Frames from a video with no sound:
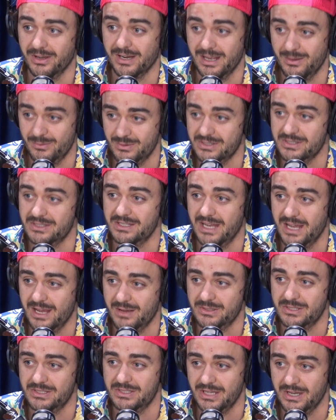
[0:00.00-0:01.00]
Like, it was,
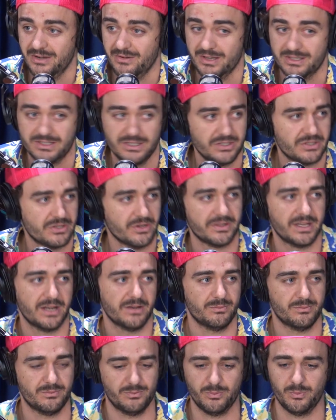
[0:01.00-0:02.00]
it was serious. And he's got
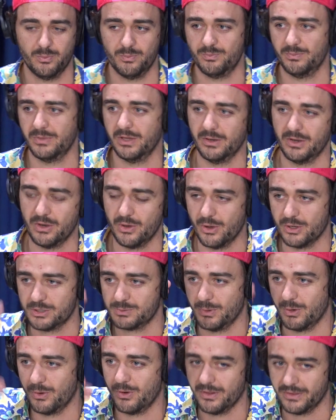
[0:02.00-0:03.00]
the
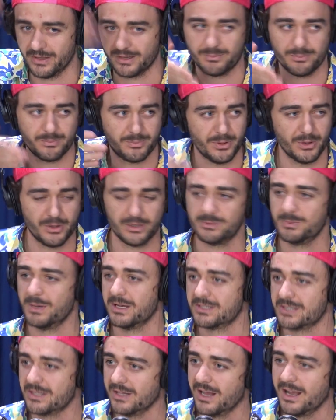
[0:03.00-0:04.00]
nurse behind the
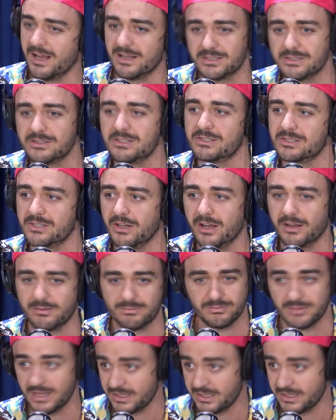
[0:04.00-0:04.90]
perspex glass is just like,